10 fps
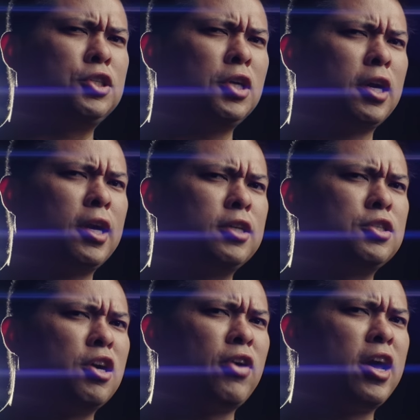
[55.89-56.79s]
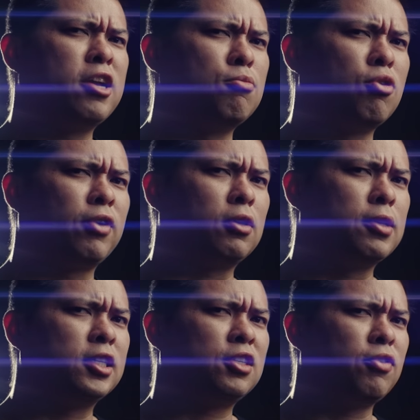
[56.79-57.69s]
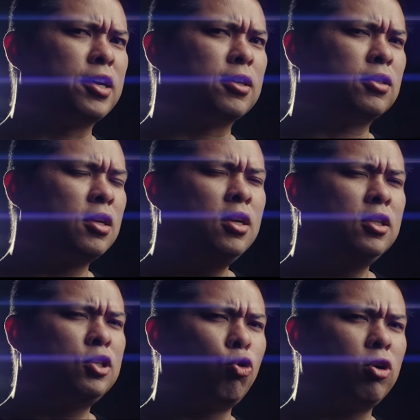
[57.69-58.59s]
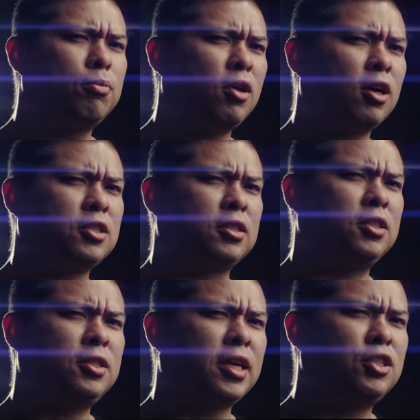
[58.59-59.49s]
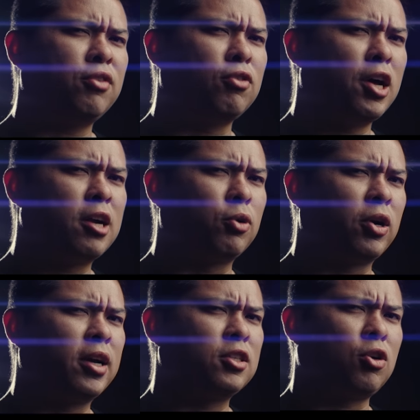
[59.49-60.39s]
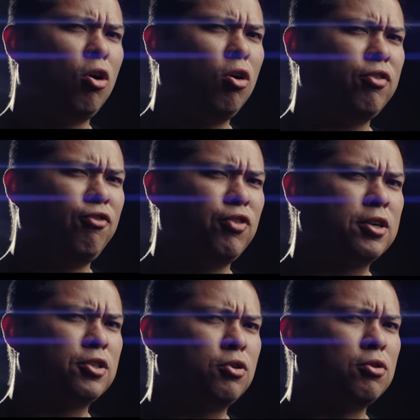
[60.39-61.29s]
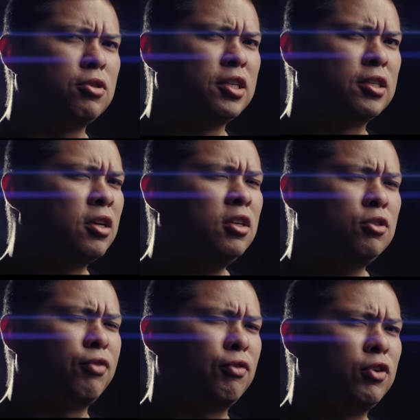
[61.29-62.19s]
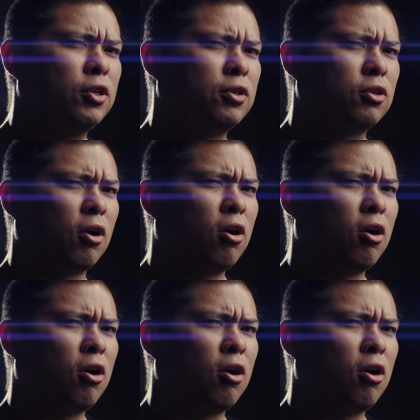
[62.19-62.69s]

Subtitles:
shot has enough anamorphic lens flares, Storyblocks' extensive library has all the flares you'll need to fulfill your